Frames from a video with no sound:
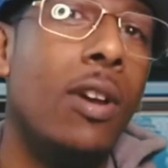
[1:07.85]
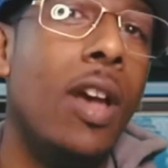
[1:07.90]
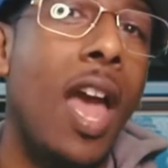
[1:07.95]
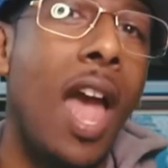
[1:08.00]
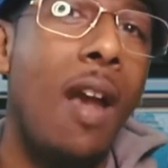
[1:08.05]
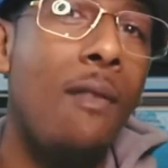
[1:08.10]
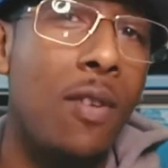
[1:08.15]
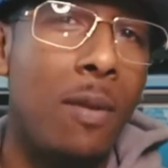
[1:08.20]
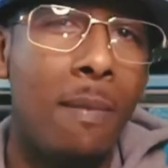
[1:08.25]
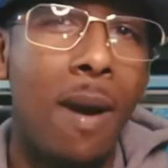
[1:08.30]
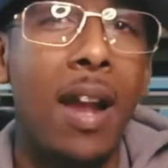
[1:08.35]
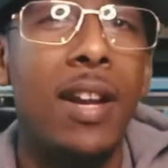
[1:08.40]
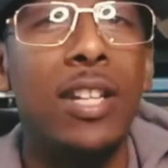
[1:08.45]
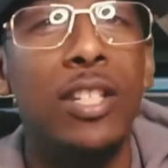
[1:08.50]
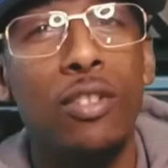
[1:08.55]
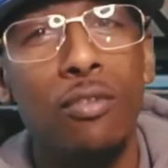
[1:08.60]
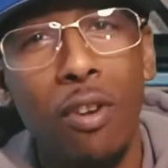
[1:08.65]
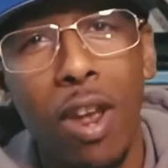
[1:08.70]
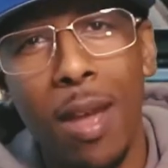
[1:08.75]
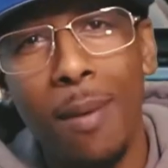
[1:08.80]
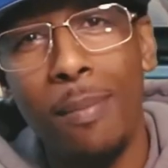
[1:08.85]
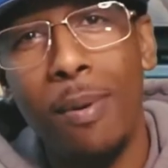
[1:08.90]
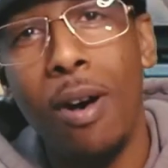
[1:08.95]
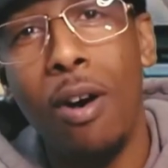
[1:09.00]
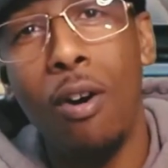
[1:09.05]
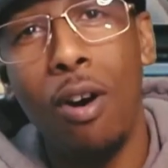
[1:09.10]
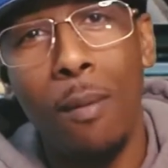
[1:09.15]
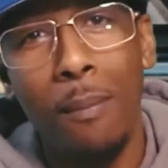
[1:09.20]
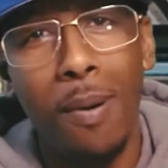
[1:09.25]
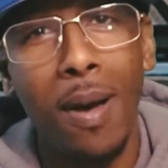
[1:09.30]
Everybody's
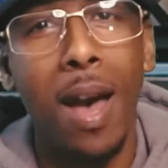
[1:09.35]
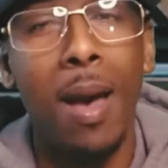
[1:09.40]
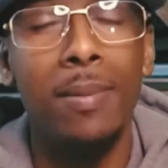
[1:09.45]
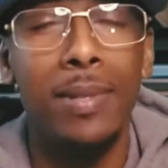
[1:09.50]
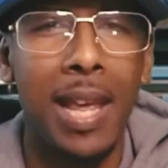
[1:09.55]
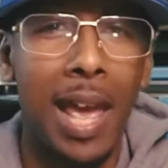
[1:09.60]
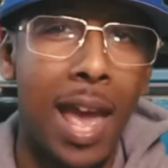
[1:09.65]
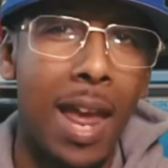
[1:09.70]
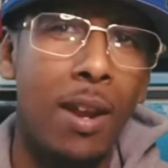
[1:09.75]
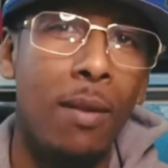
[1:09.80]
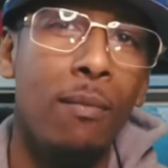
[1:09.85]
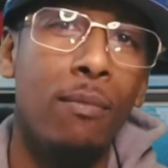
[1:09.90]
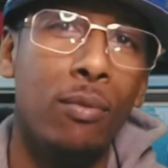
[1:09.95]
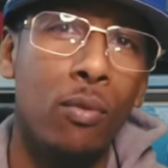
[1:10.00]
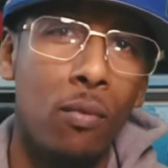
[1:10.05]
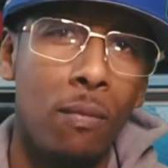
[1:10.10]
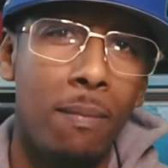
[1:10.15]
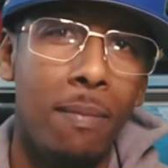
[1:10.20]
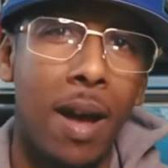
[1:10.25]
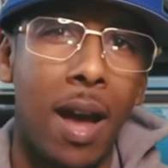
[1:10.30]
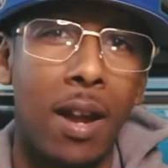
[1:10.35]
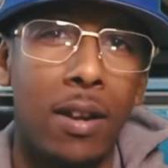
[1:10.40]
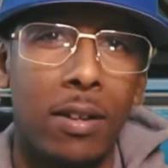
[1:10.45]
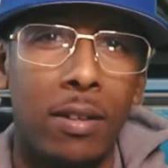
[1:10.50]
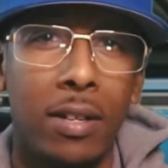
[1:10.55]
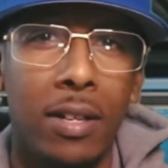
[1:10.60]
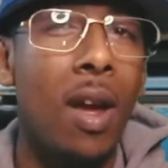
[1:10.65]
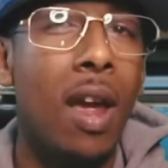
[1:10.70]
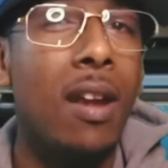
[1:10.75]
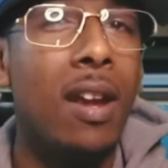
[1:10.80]
grandpa pops had a Brute bottle.
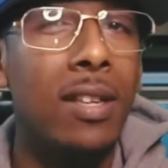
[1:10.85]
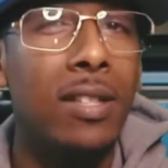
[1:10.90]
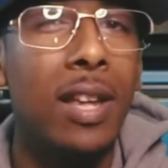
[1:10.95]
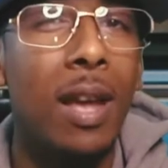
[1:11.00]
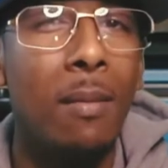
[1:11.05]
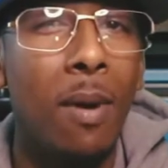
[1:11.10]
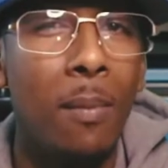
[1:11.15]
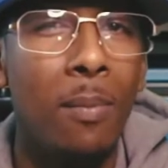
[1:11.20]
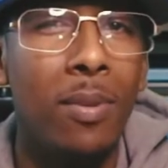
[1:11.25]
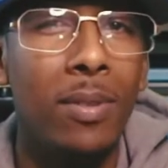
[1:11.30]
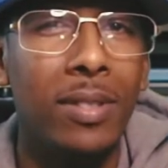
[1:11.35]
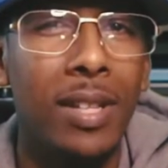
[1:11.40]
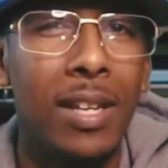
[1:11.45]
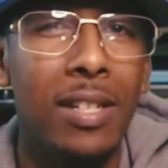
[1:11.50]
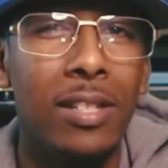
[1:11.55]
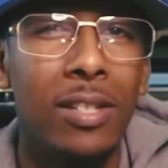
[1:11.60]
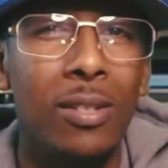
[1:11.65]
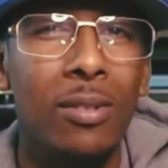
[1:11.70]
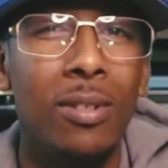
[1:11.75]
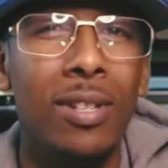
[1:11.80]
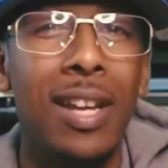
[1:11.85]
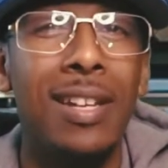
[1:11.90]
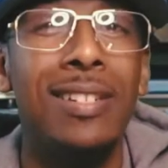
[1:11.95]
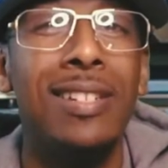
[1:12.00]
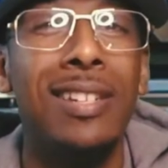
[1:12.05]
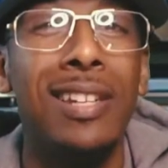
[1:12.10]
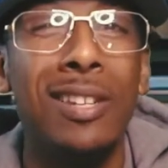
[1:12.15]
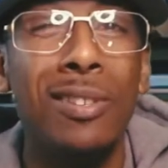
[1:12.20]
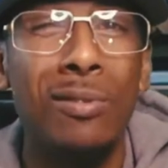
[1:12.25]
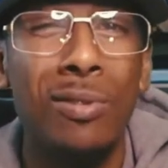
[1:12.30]
Anytime I put that shit on, that
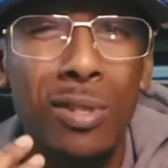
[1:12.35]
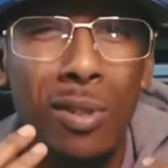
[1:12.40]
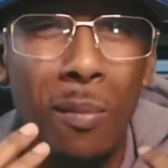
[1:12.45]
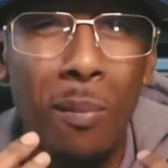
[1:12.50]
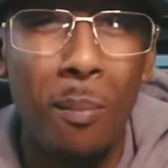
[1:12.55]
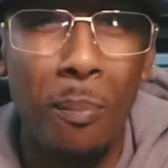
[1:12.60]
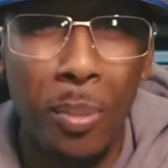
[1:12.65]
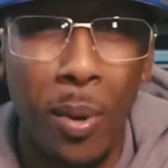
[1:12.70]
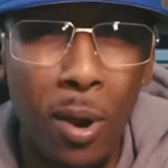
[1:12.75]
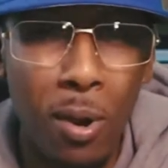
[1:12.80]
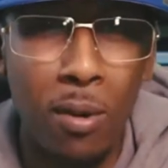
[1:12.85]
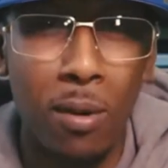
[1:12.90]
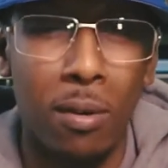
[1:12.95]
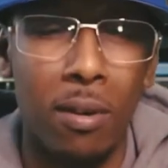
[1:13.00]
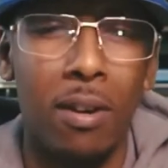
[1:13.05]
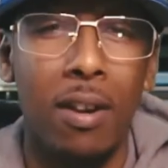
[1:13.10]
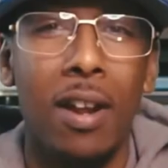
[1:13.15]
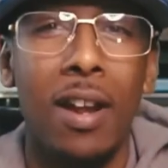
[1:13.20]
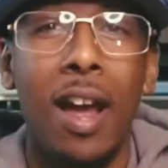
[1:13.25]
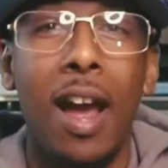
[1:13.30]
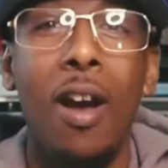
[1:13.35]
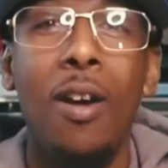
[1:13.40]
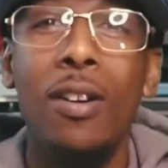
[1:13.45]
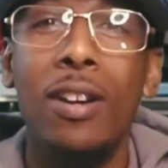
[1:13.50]
shit used to burn. I don't